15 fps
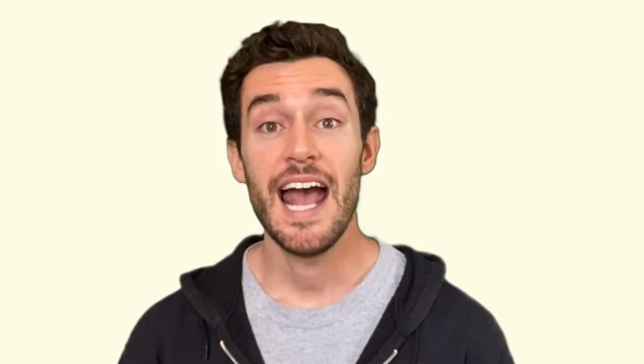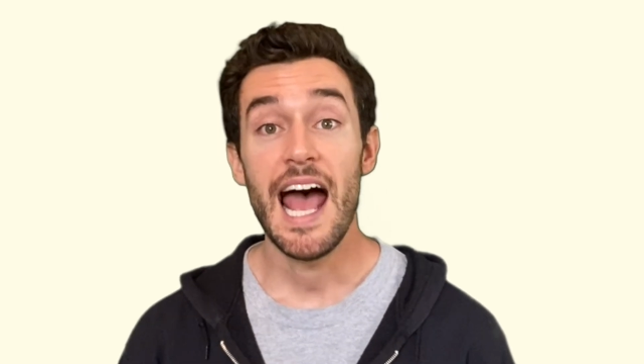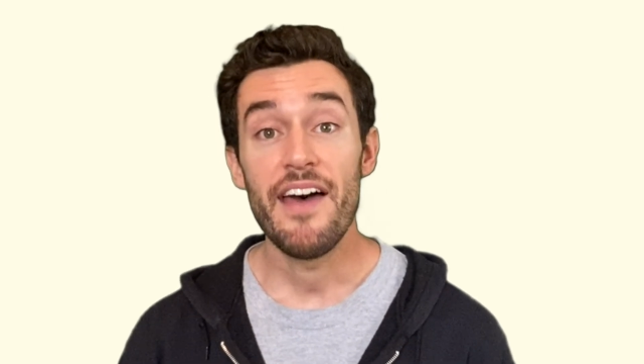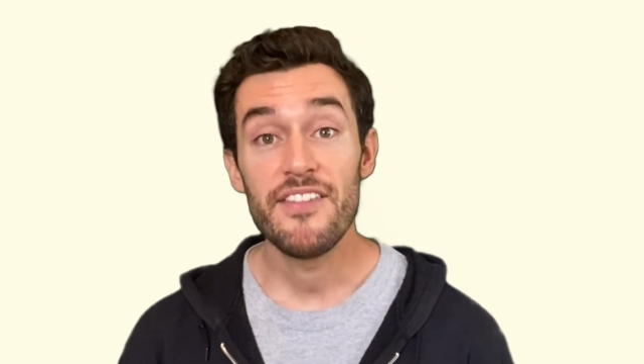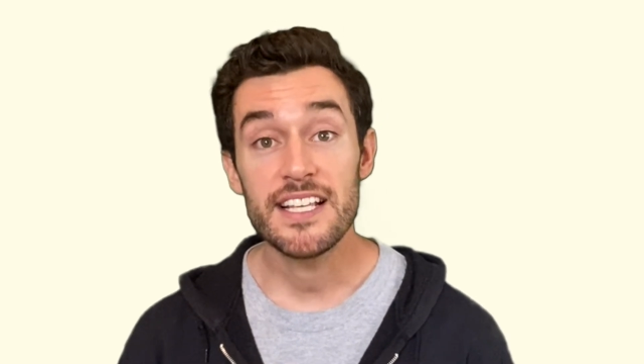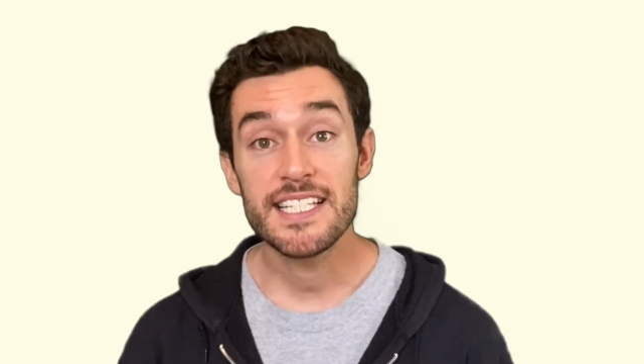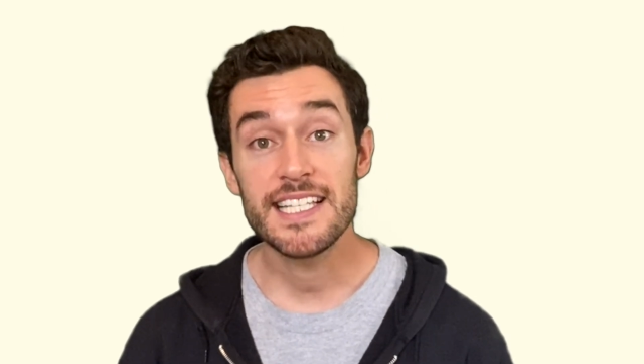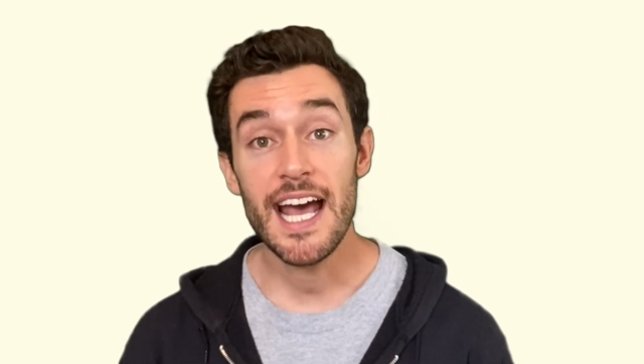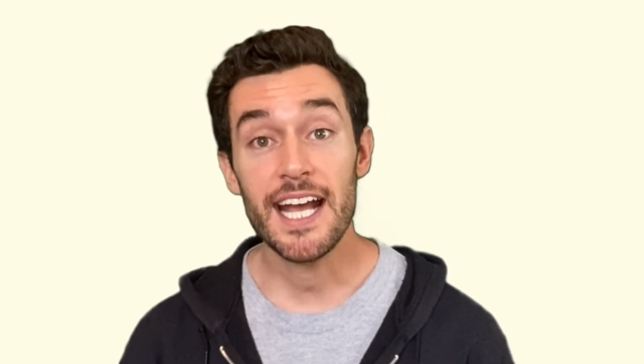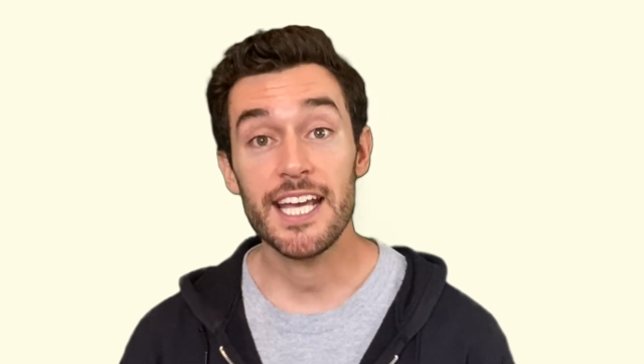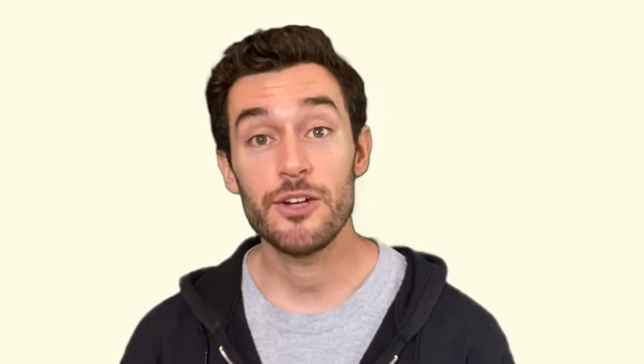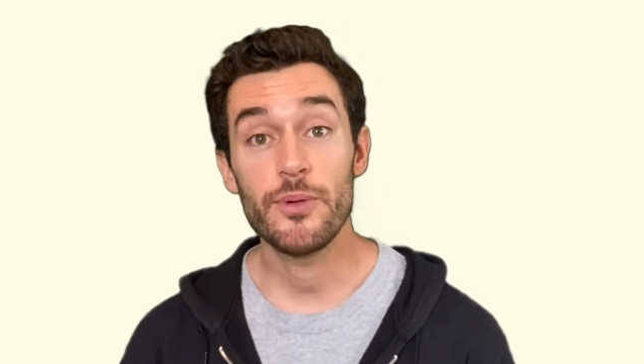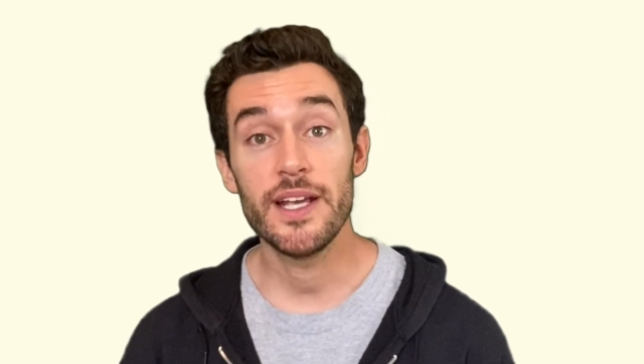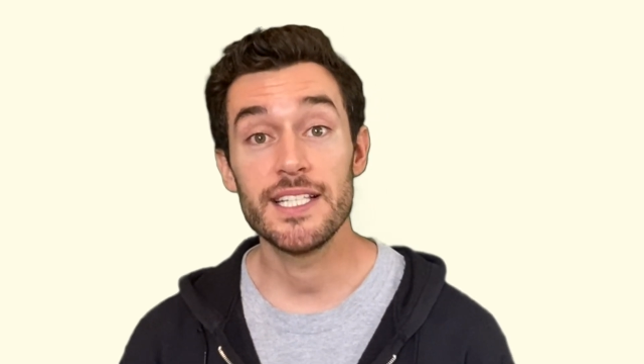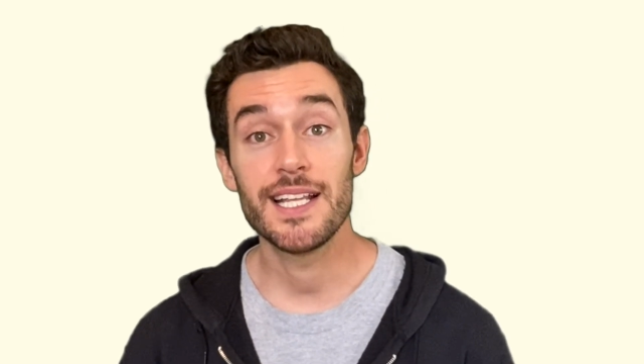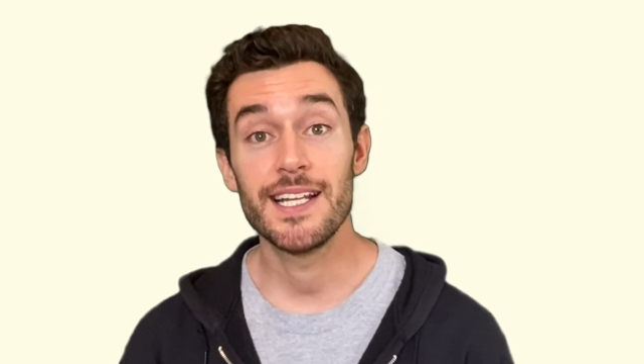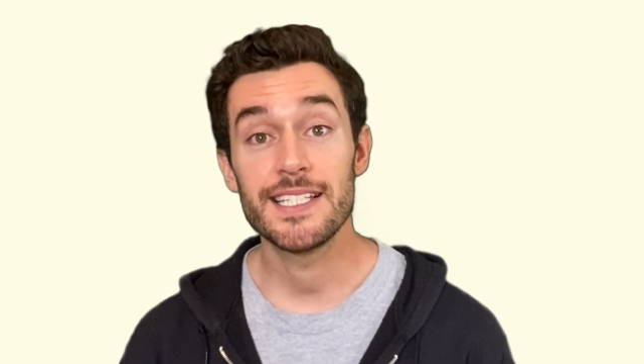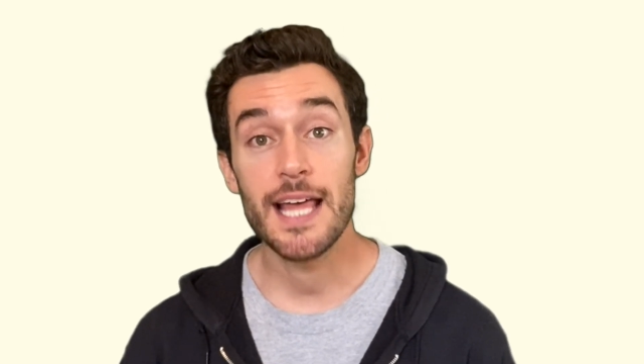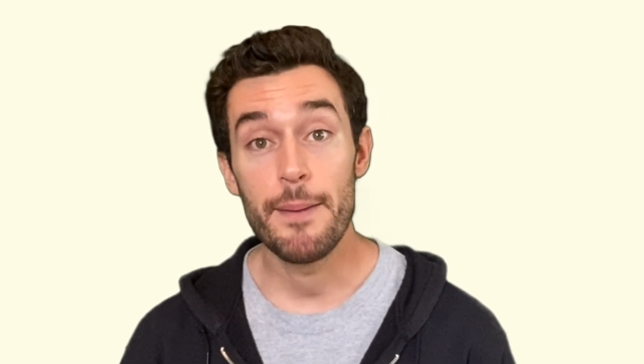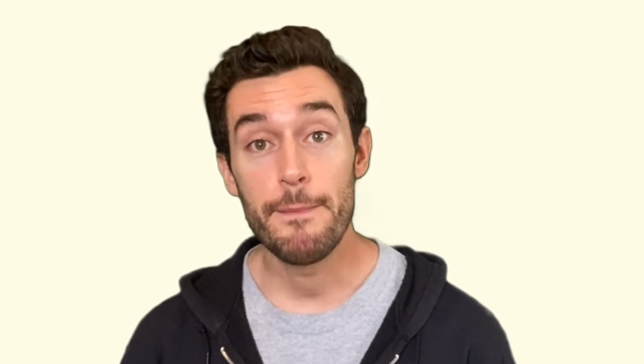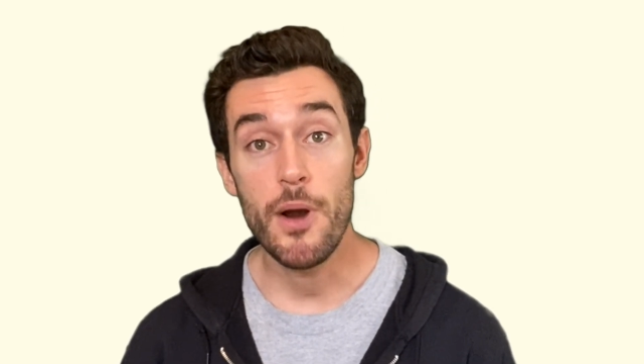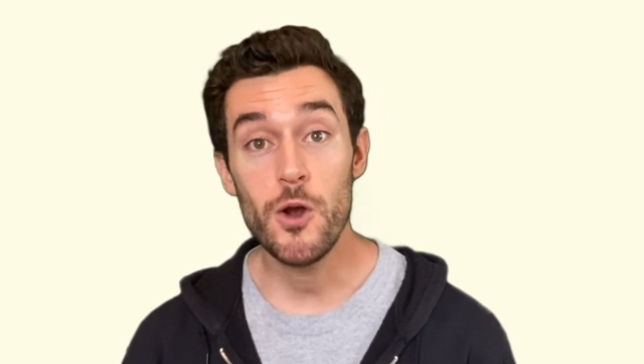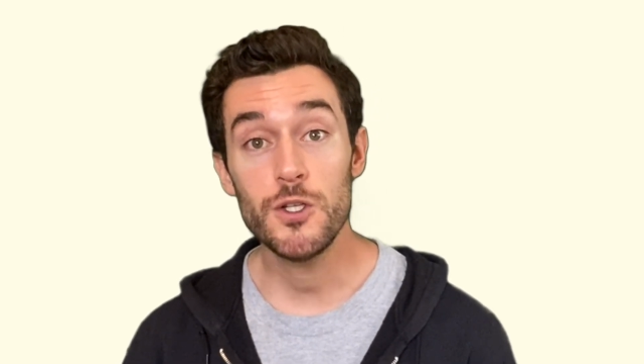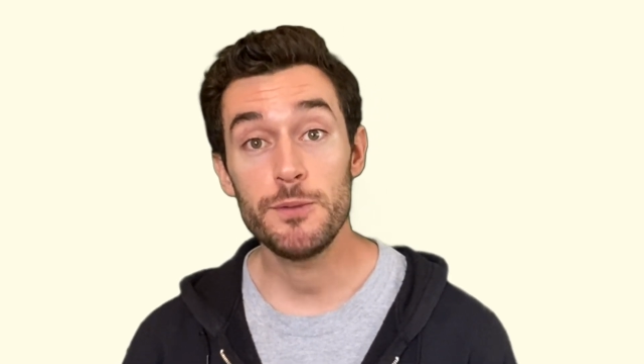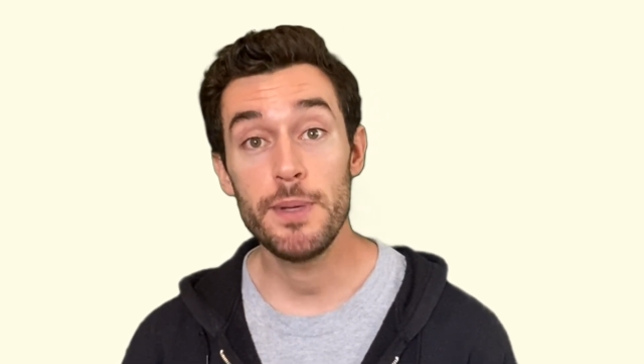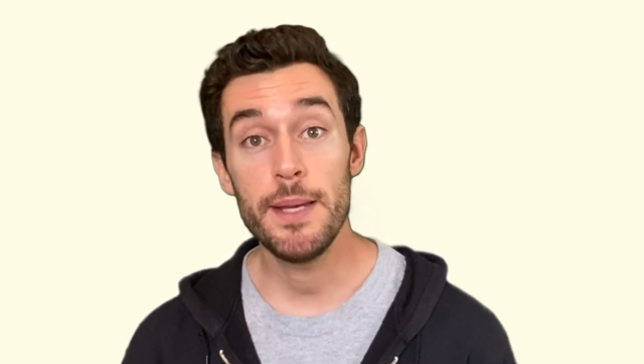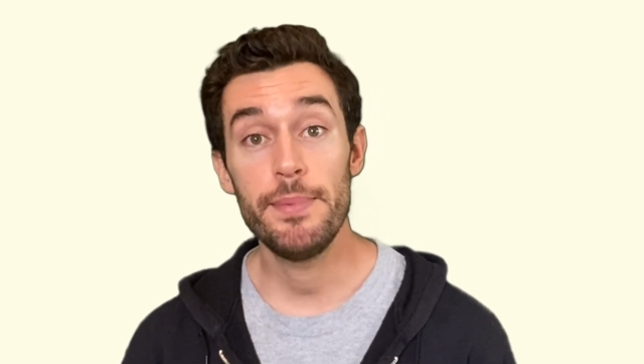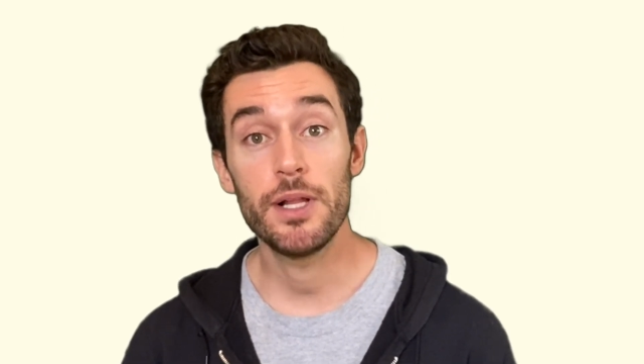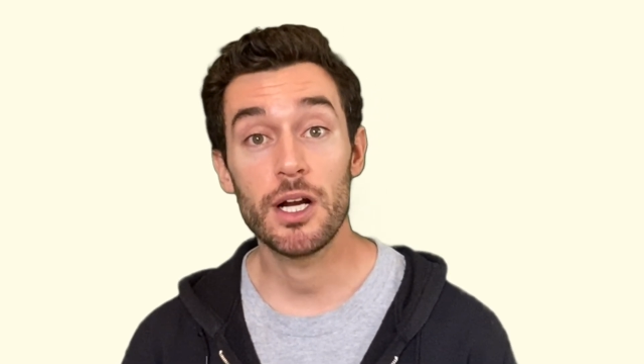And the second reason is that most people